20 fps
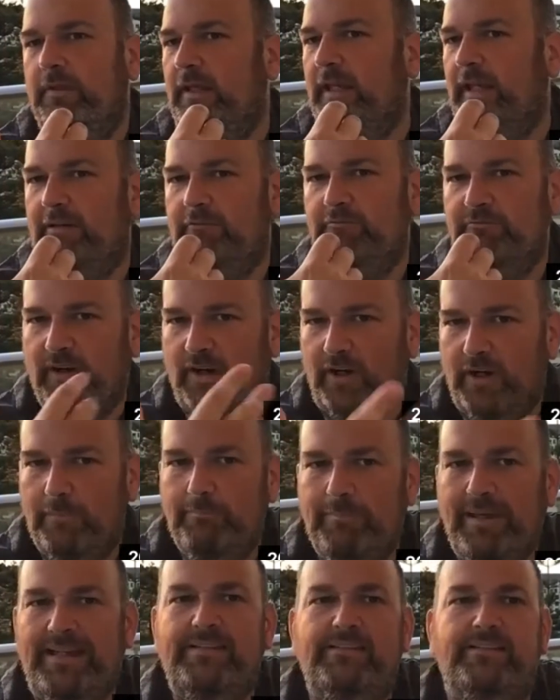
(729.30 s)

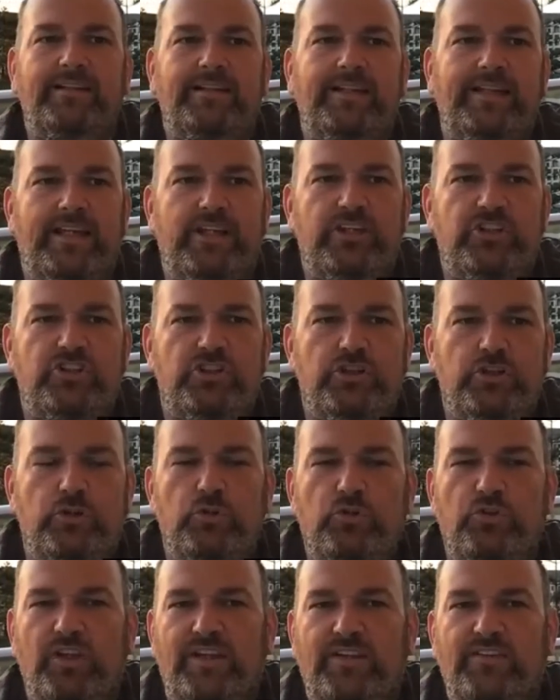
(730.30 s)
environmental
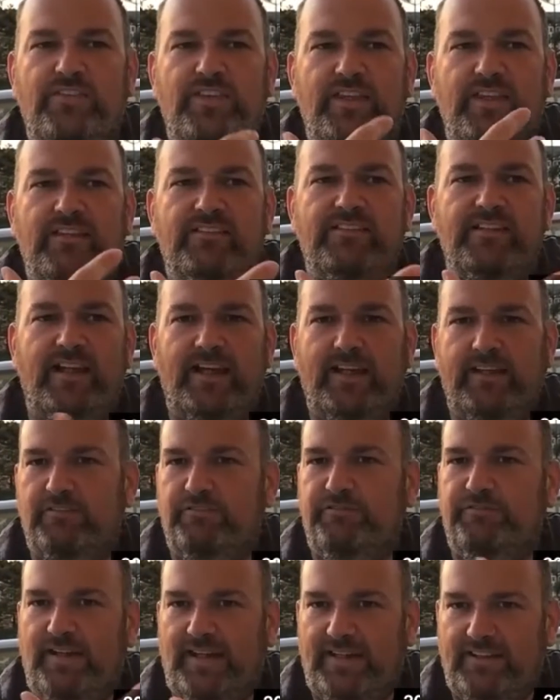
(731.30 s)
issues and things like
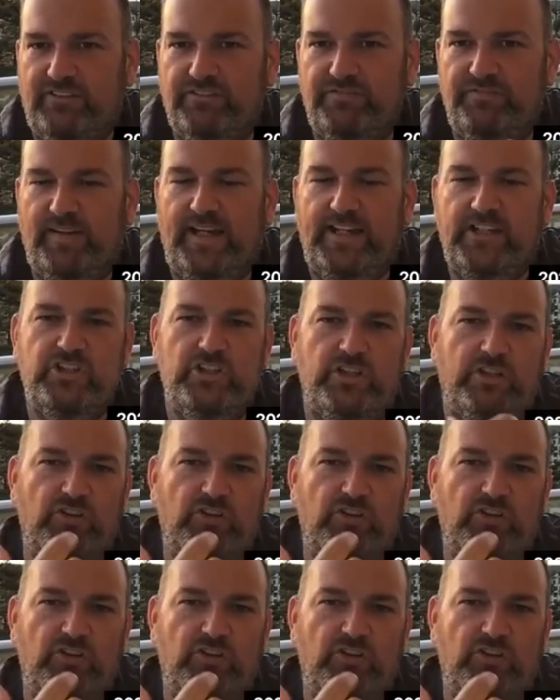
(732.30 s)
fast fashion,